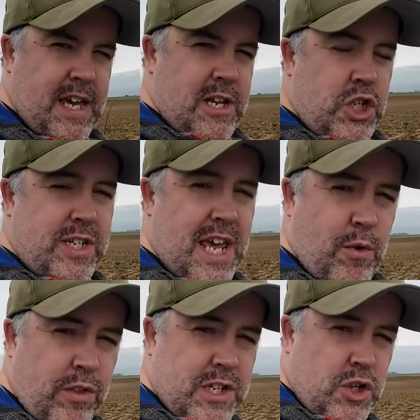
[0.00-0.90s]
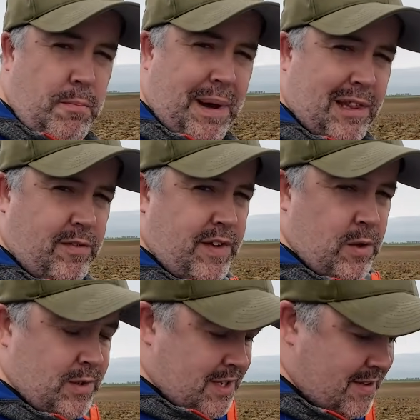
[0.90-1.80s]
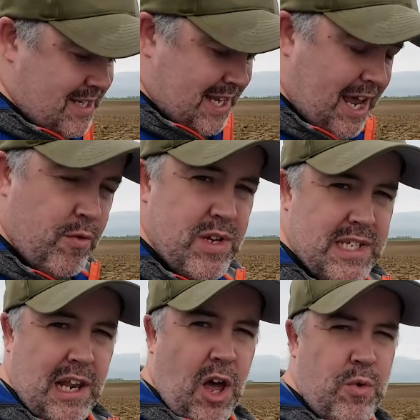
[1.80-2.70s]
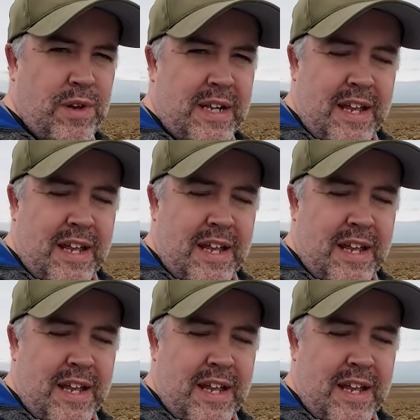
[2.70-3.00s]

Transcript: Just here on the Somme battlefields, in these areas alone,